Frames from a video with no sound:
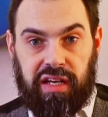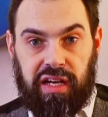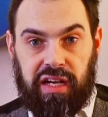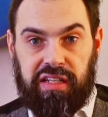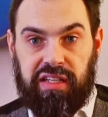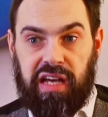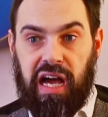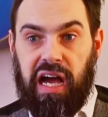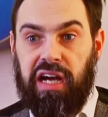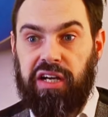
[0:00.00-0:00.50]

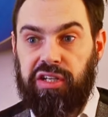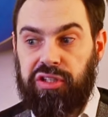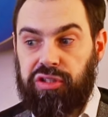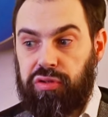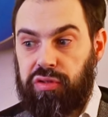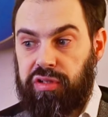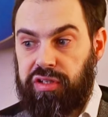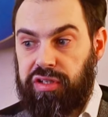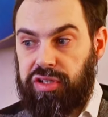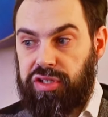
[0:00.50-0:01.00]
and
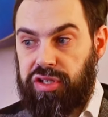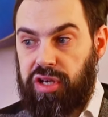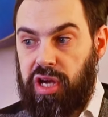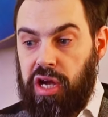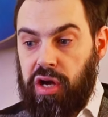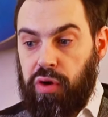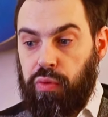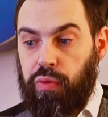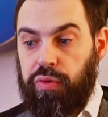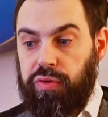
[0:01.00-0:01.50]
acknowledge
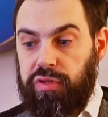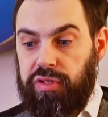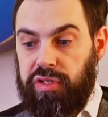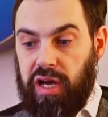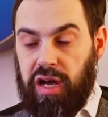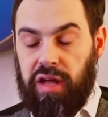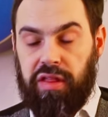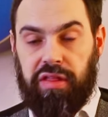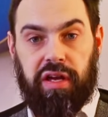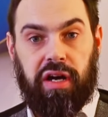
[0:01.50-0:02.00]
what
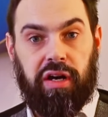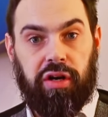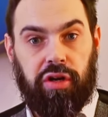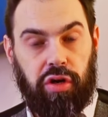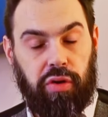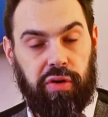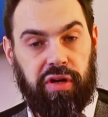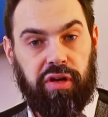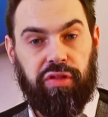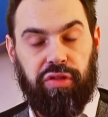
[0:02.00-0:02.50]
they are
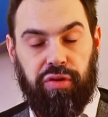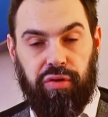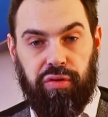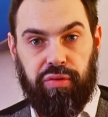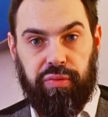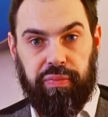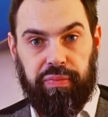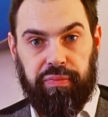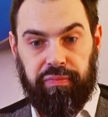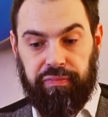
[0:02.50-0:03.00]
going through.